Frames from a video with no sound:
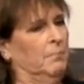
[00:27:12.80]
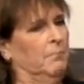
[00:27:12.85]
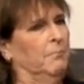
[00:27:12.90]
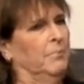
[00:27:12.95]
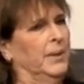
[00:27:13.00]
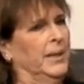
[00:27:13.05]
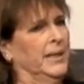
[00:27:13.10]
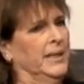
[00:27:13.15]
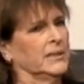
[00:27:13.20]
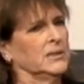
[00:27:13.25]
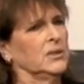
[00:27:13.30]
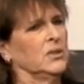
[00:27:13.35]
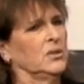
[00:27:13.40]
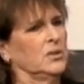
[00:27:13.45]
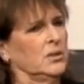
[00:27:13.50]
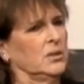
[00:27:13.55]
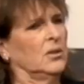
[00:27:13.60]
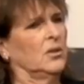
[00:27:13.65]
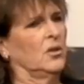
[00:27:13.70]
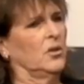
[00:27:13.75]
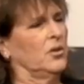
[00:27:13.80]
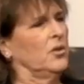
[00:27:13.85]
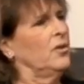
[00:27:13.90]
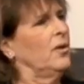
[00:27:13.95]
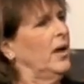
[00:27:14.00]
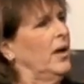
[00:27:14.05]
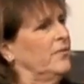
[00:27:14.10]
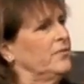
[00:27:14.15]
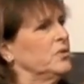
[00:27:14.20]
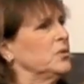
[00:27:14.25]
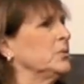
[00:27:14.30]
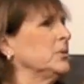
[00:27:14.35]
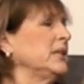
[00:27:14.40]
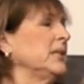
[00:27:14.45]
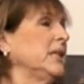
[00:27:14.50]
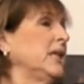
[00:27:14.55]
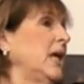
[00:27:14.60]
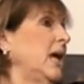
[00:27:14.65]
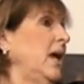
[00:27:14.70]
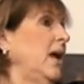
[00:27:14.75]
But you have to
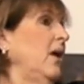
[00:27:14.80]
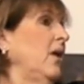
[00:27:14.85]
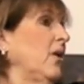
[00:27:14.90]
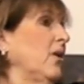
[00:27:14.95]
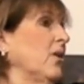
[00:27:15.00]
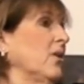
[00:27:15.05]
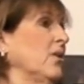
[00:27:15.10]
really care.